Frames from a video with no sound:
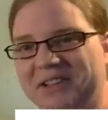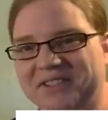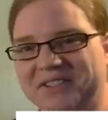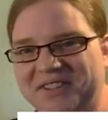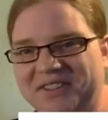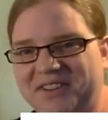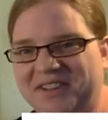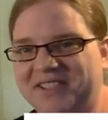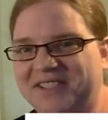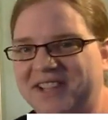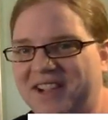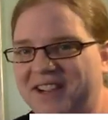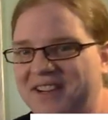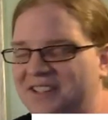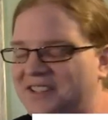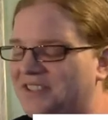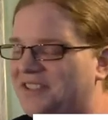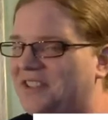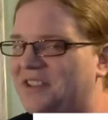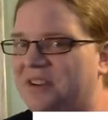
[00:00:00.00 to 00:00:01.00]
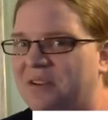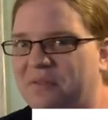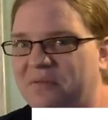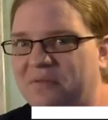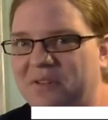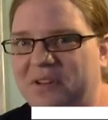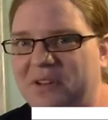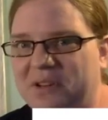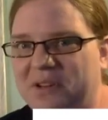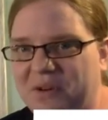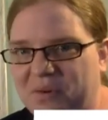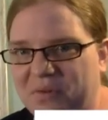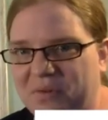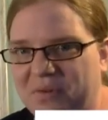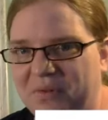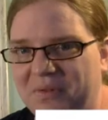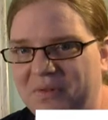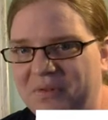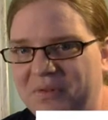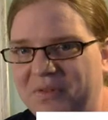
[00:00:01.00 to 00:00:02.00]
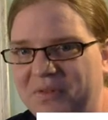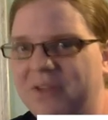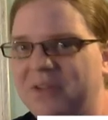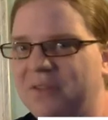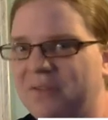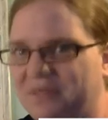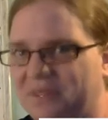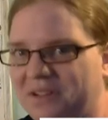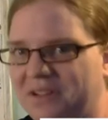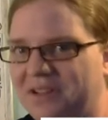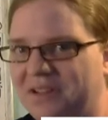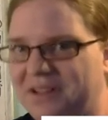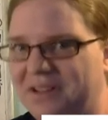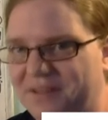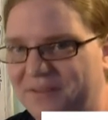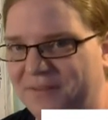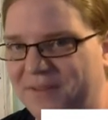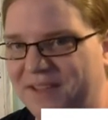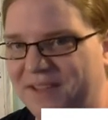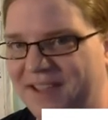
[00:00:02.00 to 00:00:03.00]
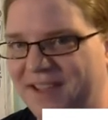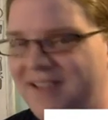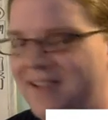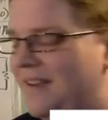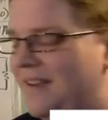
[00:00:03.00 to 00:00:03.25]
circuits, I just think are really cool. They're really nifty.